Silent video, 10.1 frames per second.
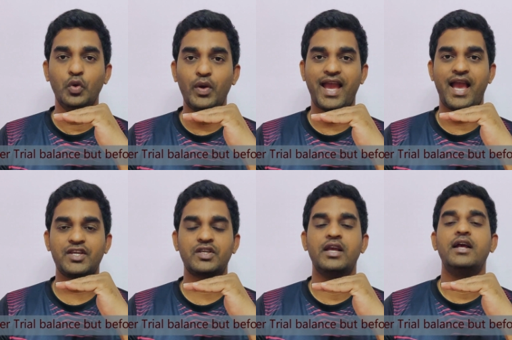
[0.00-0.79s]
to
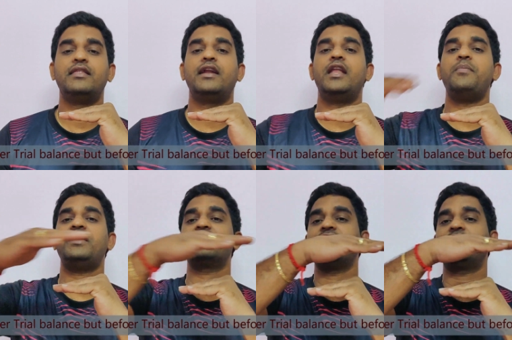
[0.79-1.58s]
cash. The
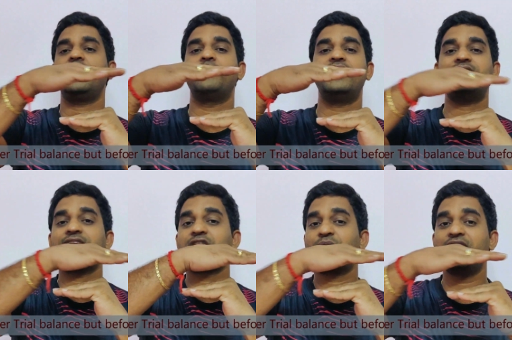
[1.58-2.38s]
debit is nothing
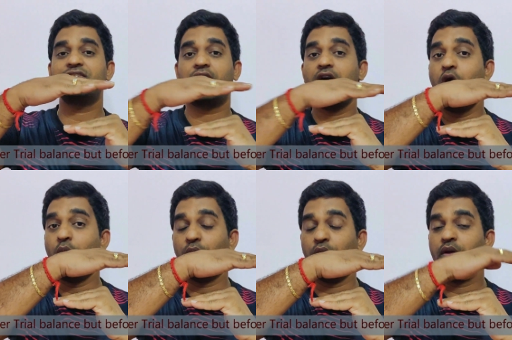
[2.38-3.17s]
but suspense
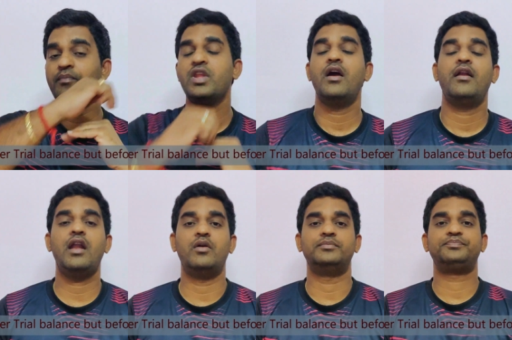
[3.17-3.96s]
account.
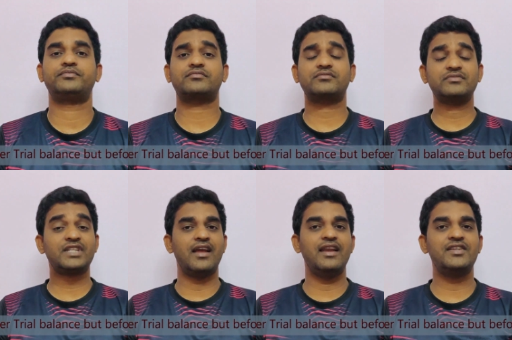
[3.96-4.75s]
Now
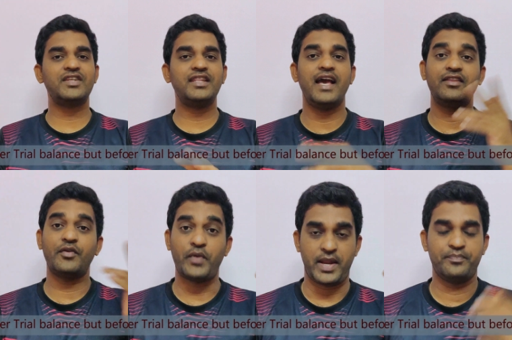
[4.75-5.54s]
let's see the
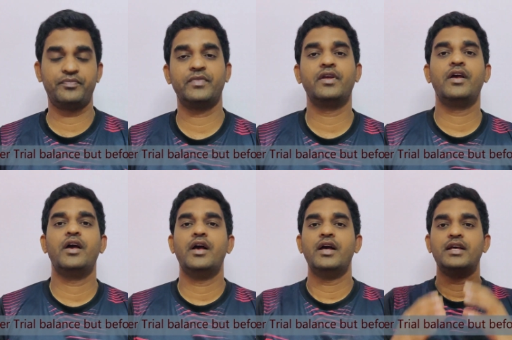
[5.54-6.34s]
other way.
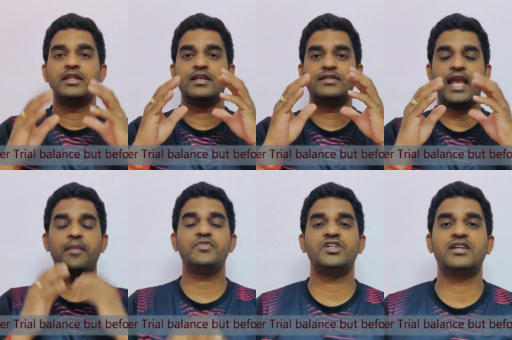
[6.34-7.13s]
The
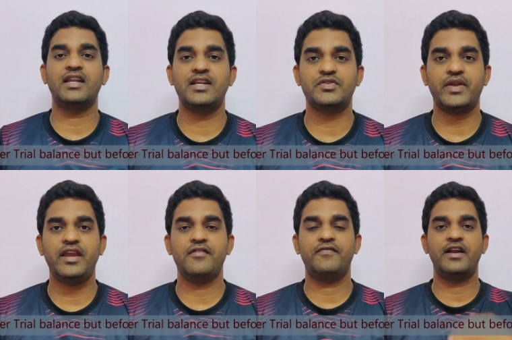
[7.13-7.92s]
same journal
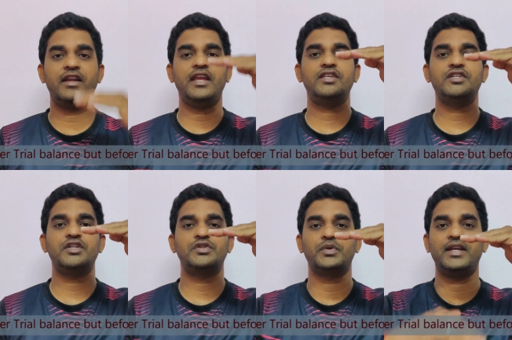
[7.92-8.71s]
entry,
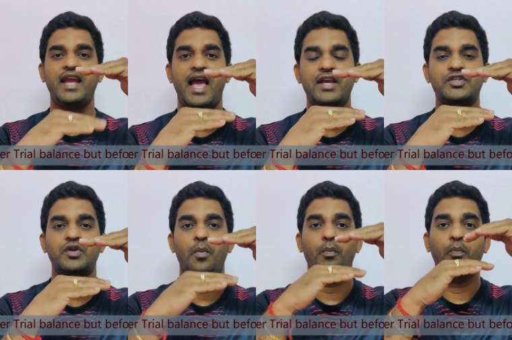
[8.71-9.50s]
furniture to
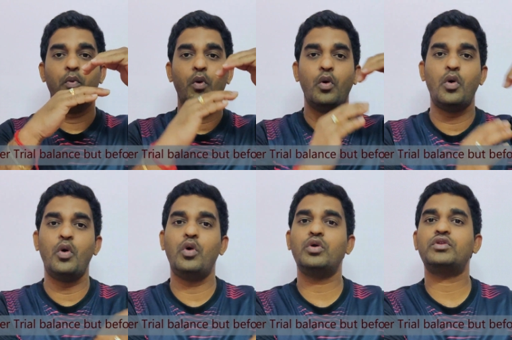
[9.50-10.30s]
cash,
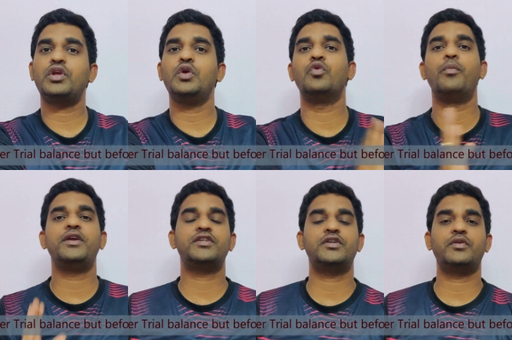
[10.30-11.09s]
both you
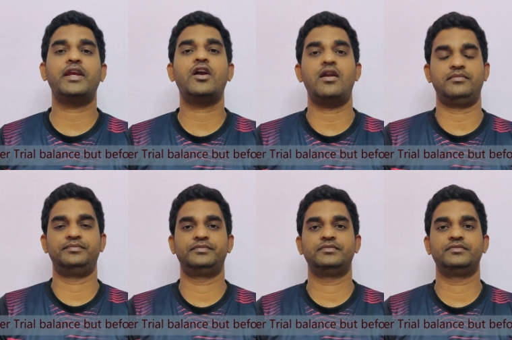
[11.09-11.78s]
omitted to record.